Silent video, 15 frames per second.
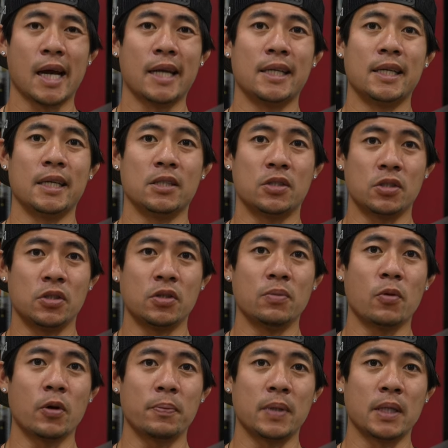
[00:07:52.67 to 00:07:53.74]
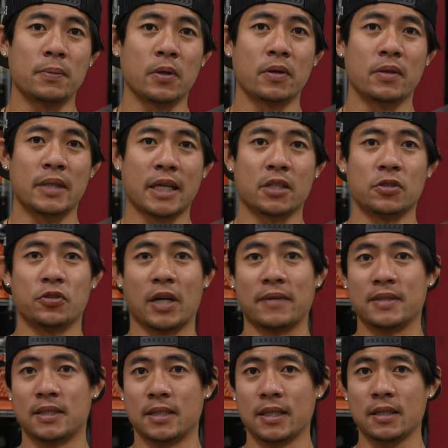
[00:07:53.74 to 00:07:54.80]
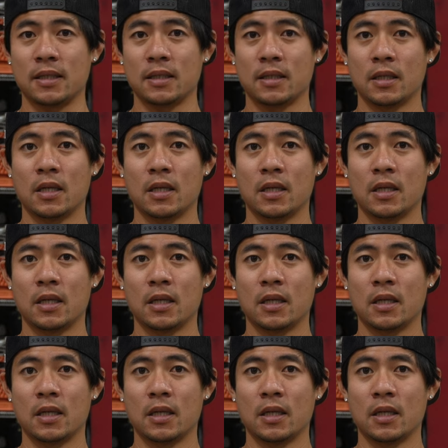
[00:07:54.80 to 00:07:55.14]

I needed two more people that could drive stick,